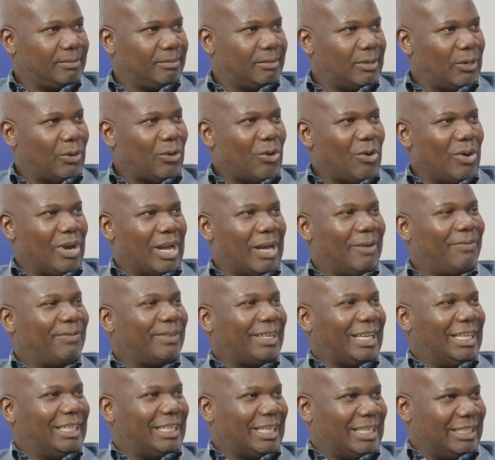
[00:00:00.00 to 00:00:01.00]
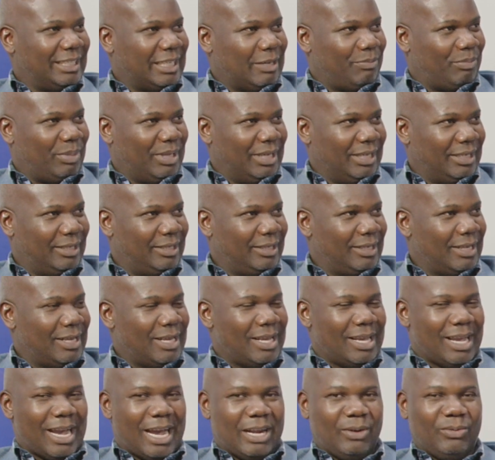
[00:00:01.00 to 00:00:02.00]
long after it has happened
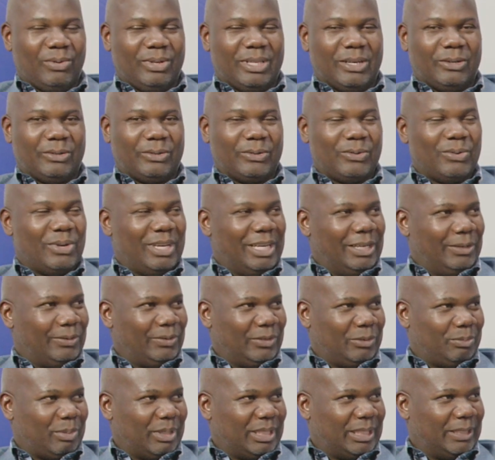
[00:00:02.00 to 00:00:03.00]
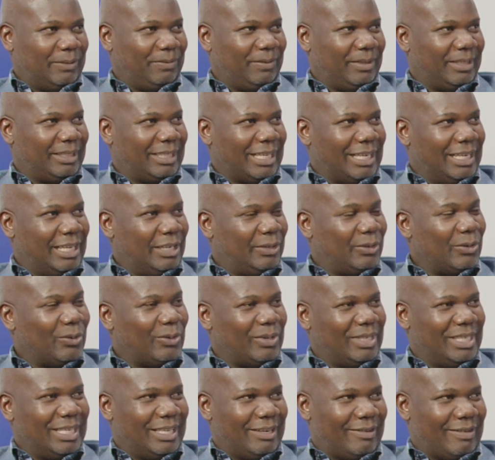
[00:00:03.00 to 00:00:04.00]
and without going into specifics, and they
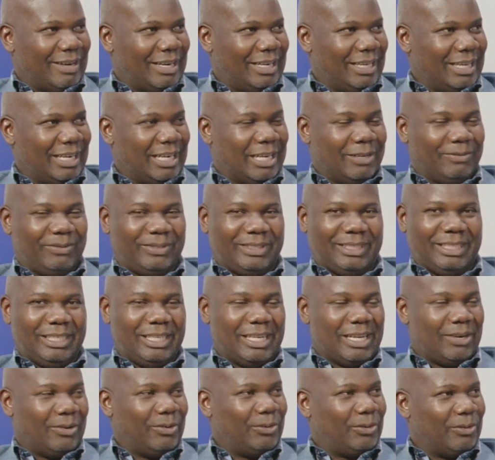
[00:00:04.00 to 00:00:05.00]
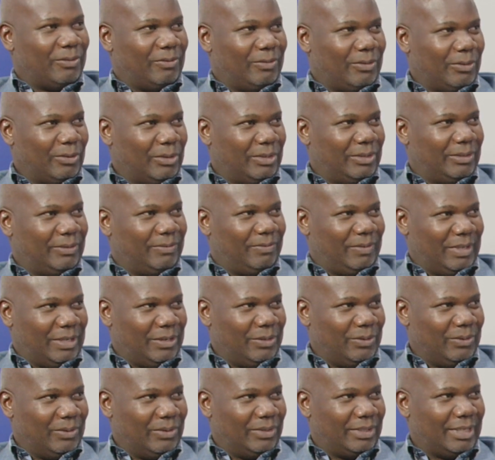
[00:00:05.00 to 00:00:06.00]
talk generally, and I've seen a lot of those
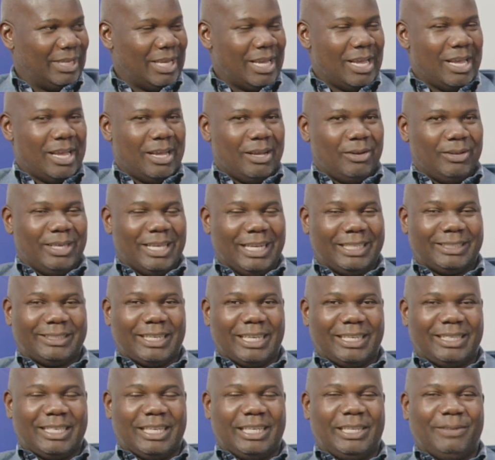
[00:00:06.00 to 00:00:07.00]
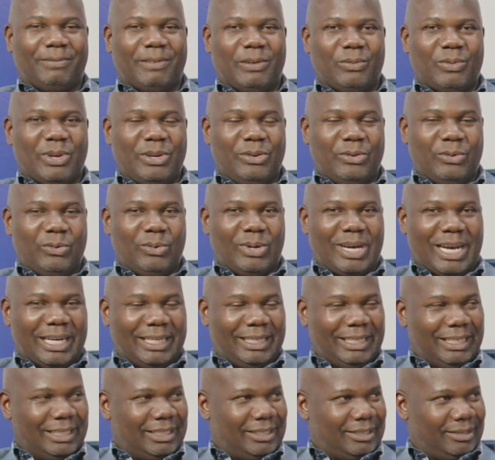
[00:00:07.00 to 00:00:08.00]
videos. That's such that even when you look
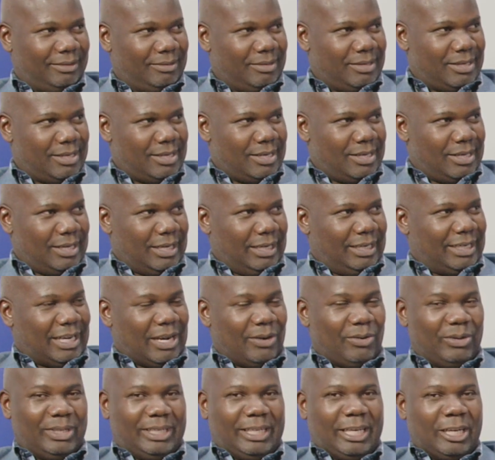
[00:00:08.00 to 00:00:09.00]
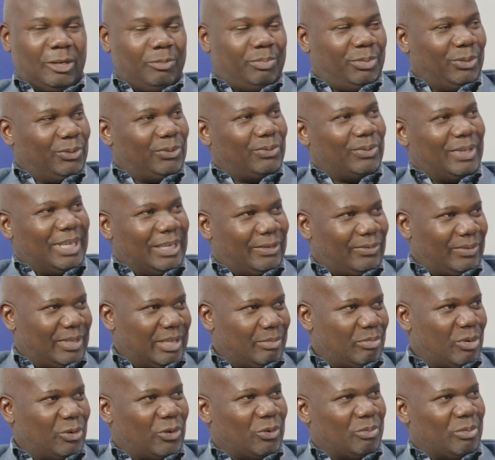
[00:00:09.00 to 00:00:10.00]
at it, it cannot help you to get to
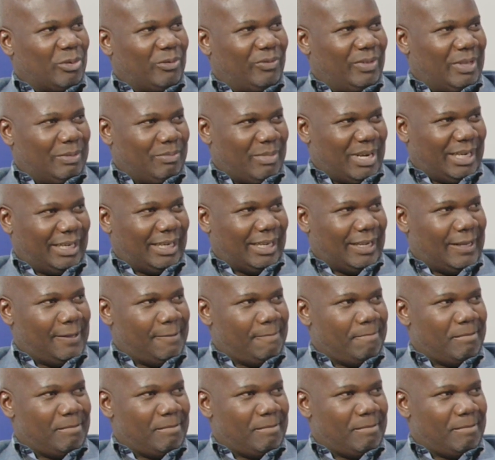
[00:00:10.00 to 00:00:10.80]
the bottom of the matter.